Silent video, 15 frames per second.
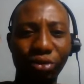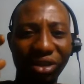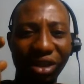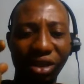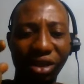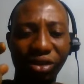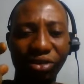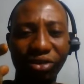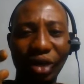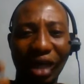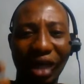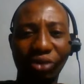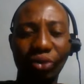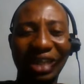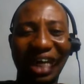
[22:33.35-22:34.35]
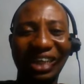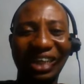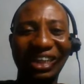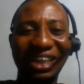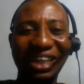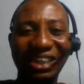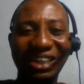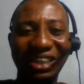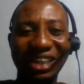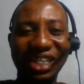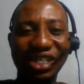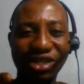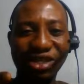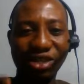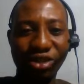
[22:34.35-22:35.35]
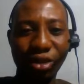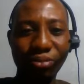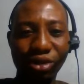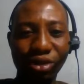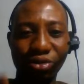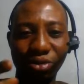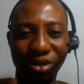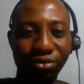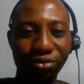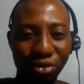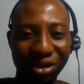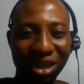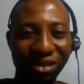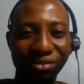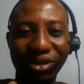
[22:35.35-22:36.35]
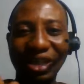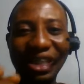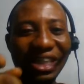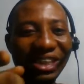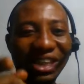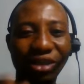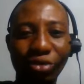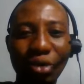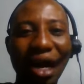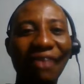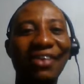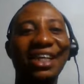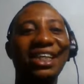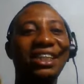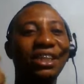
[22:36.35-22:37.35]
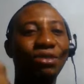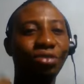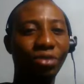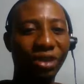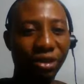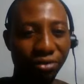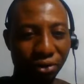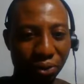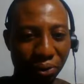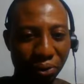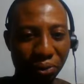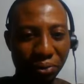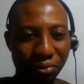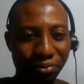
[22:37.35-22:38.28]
you are the one that needs something to give to them. They don't have anything to give you.